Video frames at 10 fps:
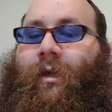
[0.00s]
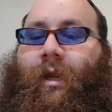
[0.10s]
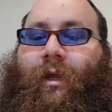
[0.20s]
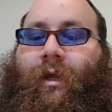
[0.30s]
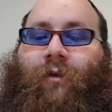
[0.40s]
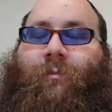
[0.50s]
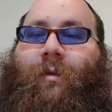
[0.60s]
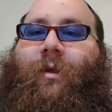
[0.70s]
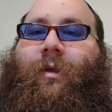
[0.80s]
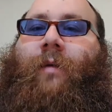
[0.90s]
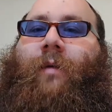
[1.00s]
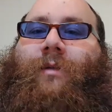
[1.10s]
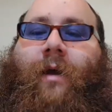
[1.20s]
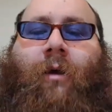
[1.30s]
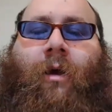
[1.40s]
getting every amiibo that comes
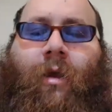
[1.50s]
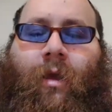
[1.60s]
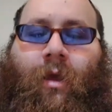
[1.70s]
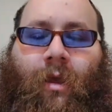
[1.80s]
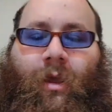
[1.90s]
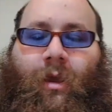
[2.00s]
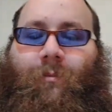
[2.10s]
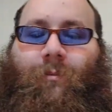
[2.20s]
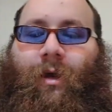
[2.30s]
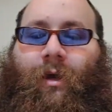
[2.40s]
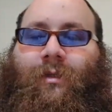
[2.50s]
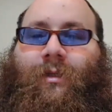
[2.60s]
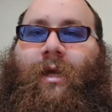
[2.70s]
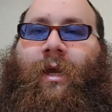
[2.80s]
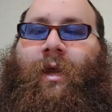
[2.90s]
out, but
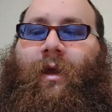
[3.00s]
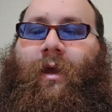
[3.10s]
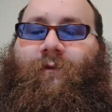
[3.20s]
I have